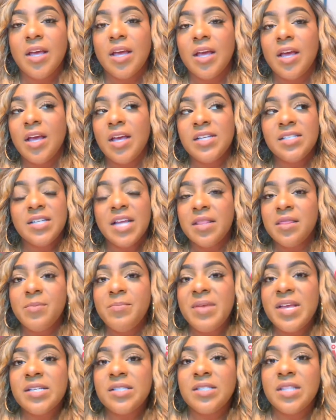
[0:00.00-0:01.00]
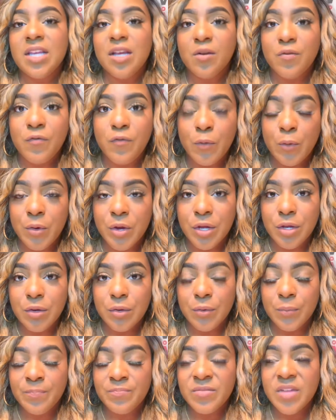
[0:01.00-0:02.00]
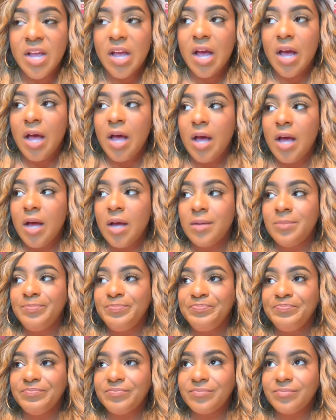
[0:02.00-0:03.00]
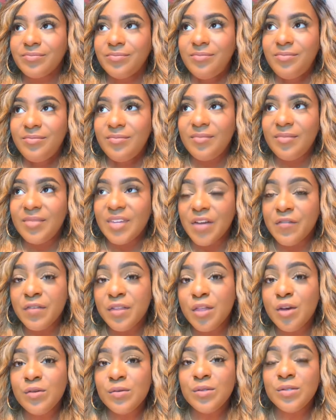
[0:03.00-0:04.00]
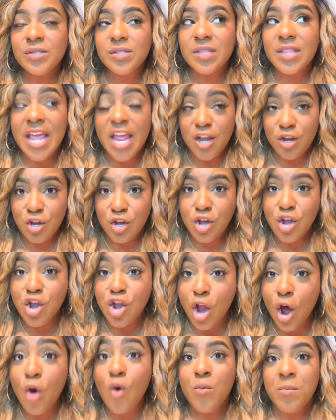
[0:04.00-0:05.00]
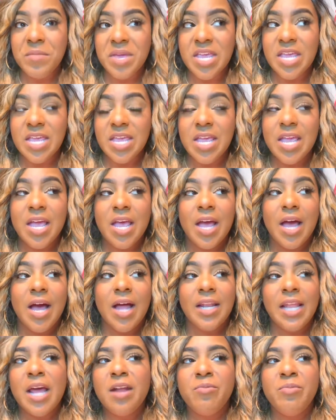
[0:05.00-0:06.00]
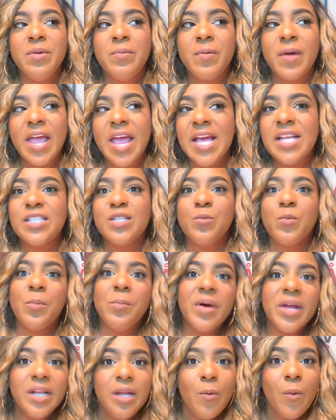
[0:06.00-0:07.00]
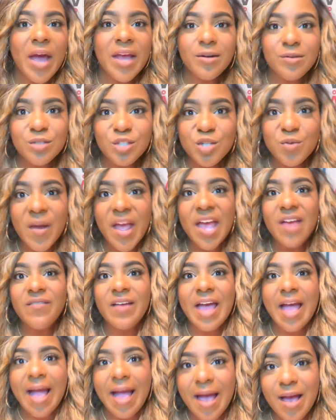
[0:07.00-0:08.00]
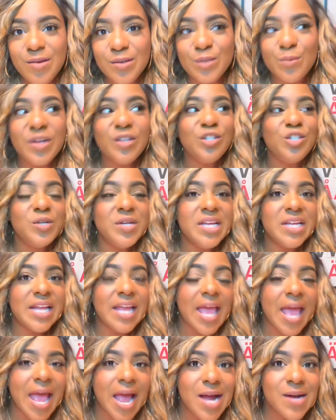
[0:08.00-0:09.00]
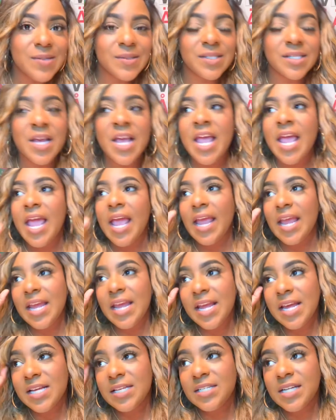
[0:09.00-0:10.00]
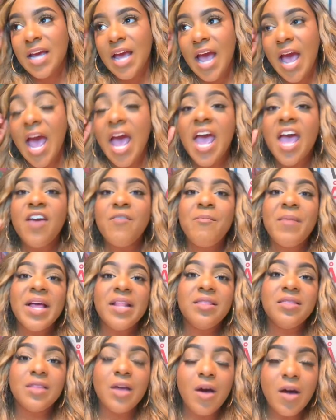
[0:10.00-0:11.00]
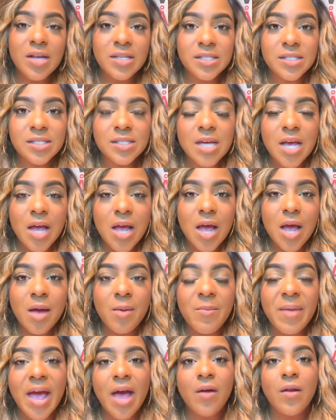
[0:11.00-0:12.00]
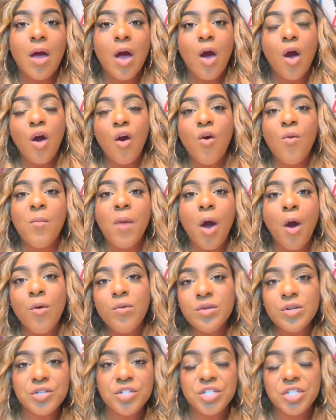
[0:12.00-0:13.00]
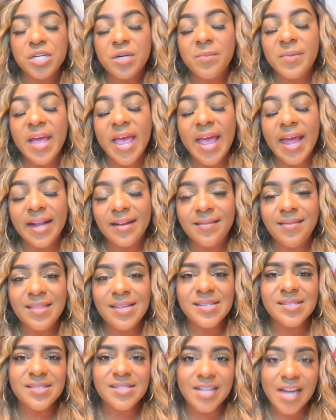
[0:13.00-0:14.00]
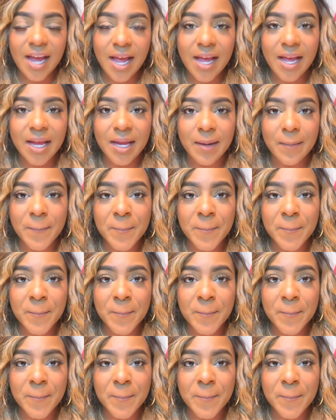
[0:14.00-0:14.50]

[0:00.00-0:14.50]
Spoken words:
It's not the best thing for you. For those that know me, a lot of people ask, well, Bunny, why don't you have a house? Why don't you get a house? And I have my thoughts about home ownership at this time.